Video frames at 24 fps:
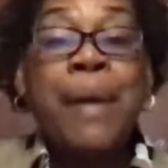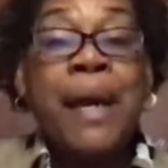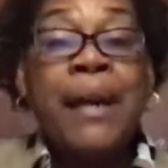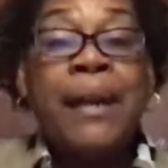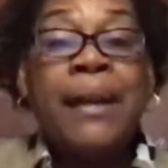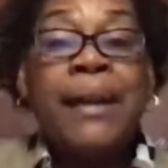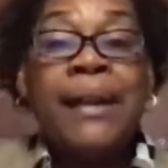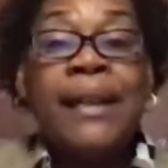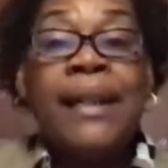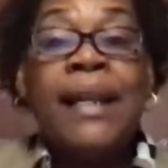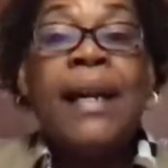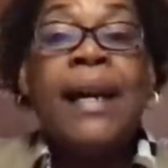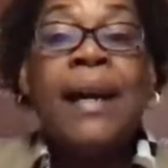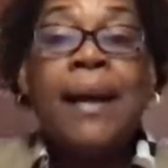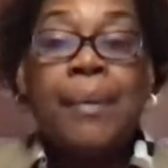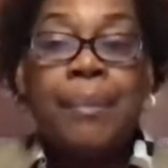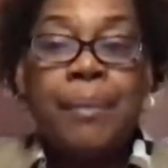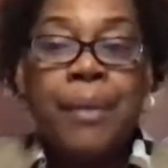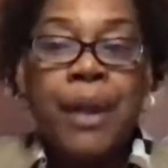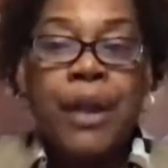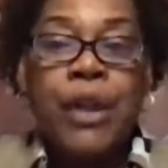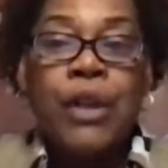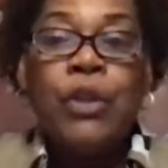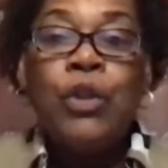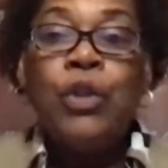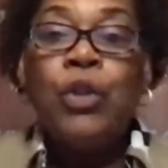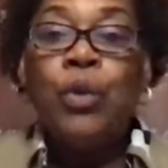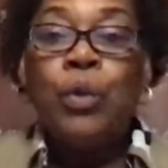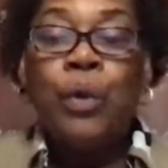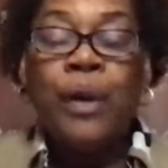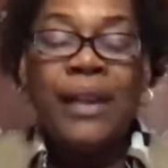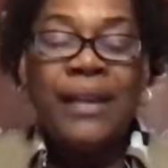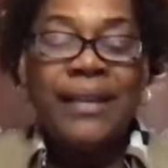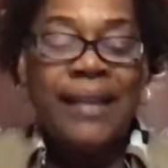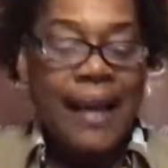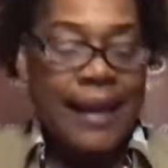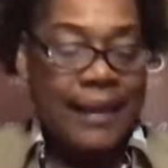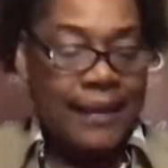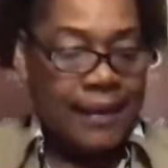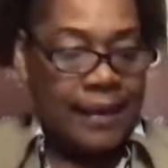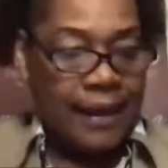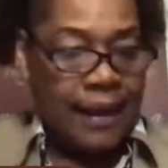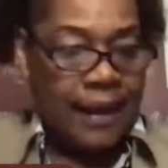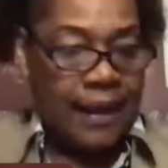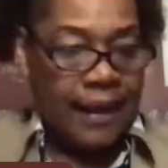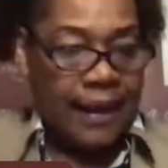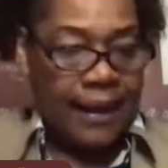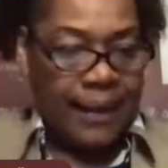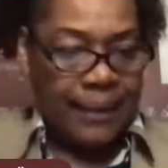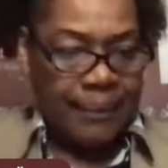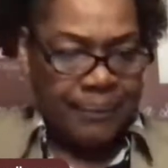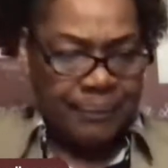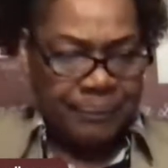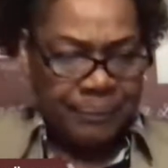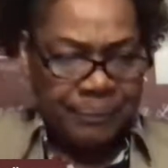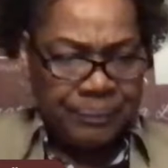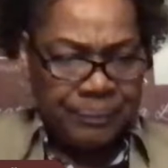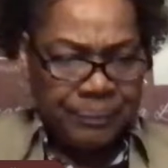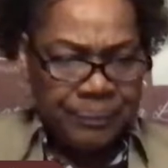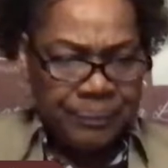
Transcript: belly up during that time